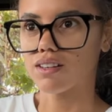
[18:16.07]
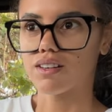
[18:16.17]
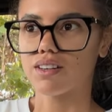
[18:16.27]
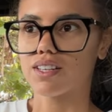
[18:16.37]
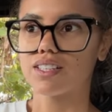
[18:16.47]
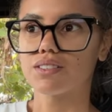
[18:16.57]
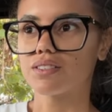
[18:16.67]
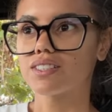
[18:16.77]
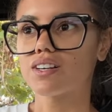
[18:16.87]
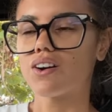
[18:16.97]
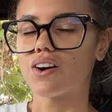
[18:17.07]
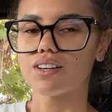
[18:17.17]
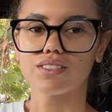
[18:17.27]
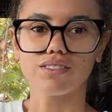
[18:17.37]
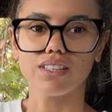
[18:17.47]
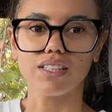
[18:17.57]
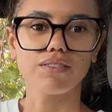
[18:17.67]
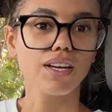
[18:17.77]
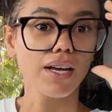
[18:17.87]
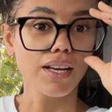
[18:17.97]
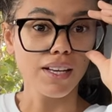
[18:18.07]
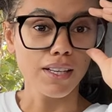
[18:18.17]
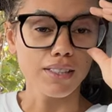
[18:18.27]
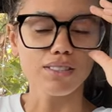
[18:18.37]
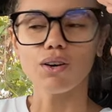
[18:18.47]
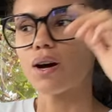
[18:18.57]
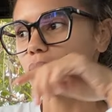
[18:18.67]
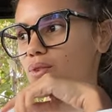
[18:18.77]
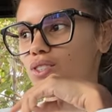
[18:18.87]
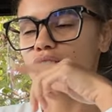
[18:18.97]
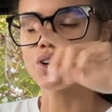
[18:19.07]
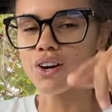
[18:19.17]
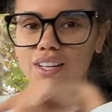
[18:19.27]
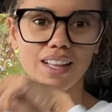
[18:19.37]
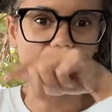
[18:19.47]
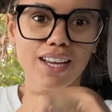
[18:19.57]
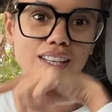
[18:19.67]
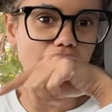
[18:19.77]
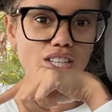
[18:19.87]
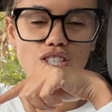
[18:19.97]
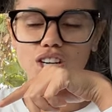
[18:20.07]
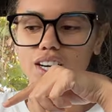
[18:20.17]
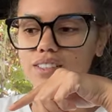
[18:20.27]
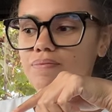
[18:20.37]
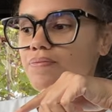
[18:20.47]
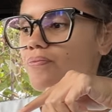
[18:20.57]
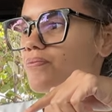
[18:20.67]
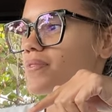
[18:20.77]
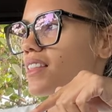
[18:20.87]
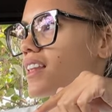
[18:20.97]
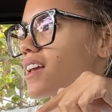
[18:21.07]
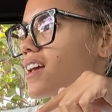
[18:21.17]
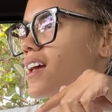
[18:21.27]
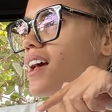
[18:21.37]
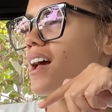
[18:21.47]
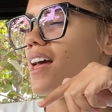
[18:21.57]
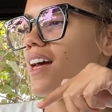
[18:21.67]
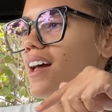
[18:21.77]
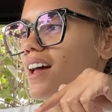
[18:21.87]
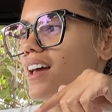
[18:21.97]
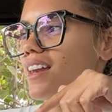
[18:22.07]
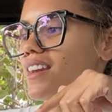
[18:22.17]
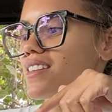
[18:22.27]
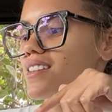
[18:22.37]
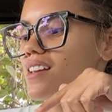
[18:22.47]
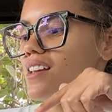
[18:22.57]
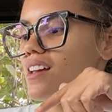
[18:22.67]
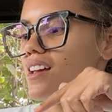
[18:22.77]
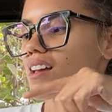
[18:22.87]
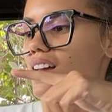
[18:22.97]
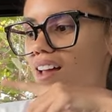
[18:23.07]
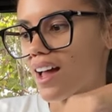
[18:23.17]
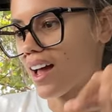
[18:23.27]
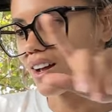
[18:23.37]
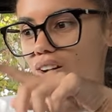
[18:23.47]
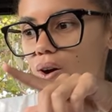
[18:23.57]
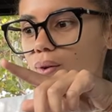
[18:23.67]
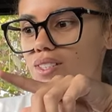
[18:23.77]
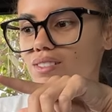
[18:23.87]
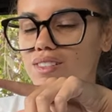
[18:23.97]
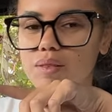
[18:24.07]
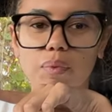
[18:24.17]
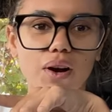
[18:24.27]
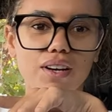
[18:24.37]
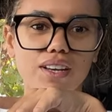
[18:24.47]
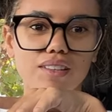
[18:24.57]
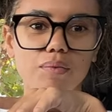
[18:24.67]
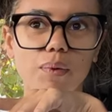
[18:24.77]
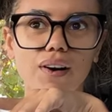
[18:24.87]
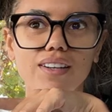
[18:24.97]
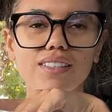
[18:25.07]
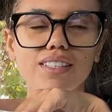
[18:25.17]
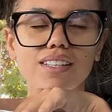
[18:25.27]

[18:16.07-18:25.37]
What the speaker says: got into his car to leave. So I was turning like a ninja and I go into this parking spot,